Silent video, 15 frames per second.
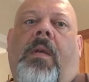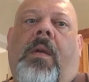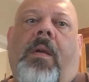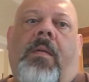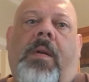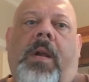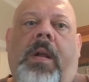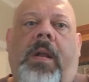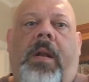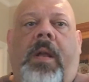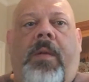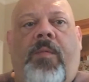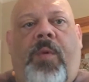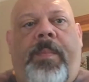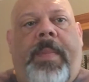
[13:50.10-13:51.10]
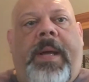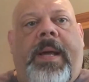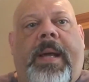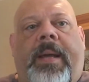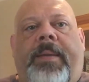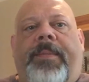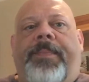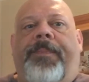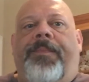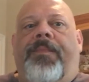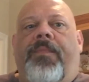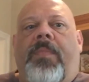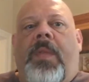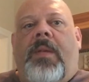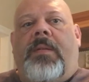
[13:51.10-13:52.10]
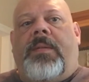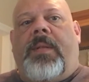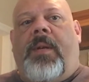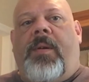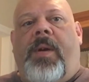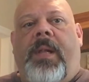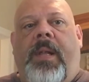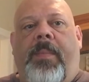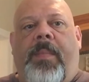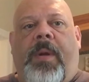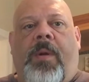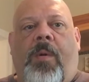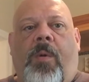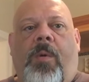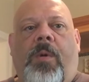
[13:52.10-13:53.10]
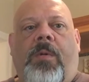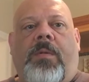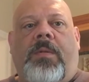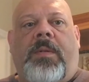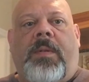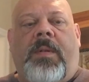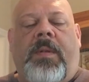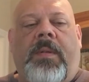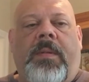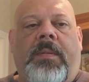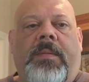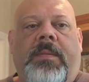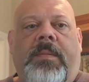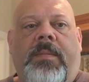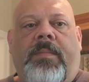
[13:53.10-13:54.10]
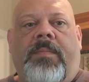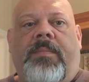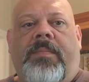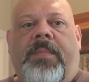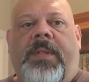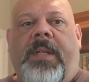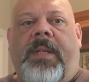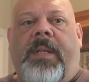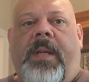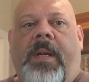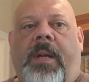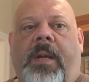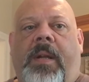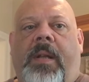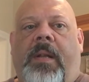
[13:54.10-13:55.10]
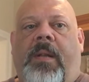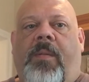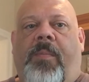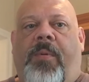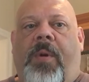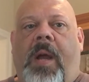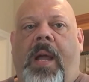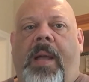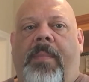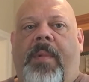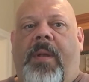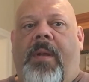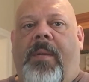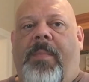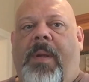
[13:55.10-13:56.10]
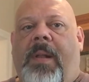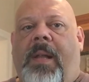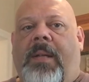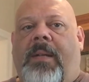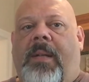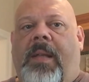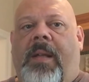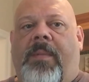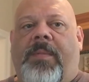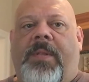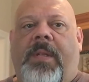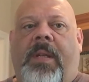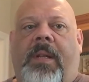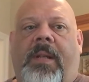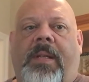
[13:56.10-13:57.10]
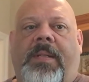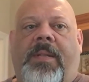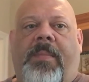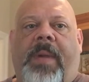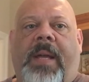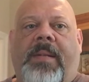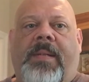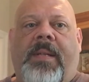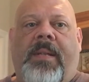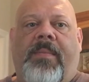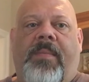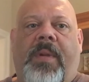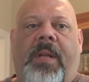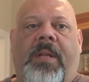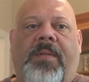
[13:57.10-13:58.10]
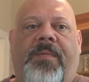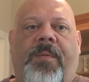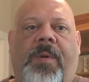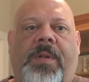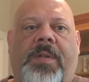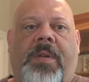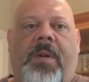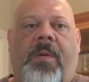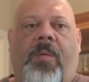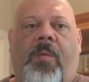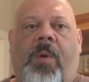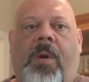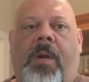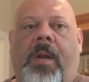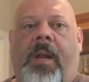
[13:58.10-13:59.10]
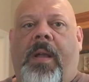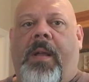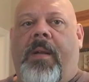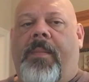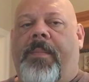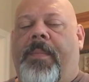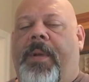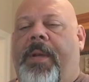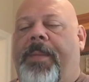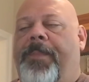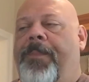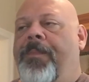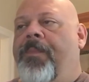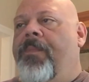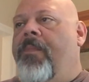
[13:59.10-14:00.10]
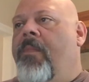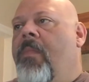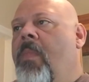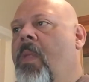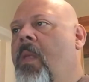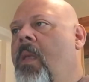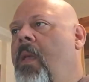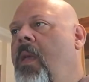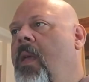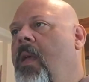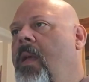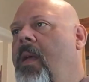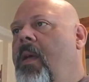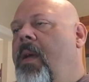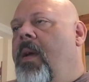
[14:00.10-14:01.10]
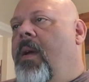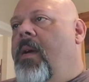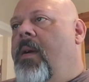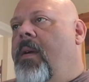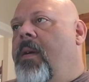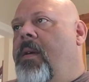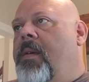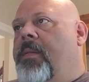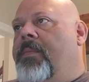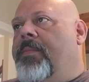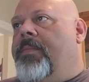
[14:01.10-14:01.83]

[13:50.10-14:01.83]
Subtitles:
All right, and we're back. So I let my coils sit there and get a little primed up. I like to let them set at least about 10 minutes before I start working at them. But I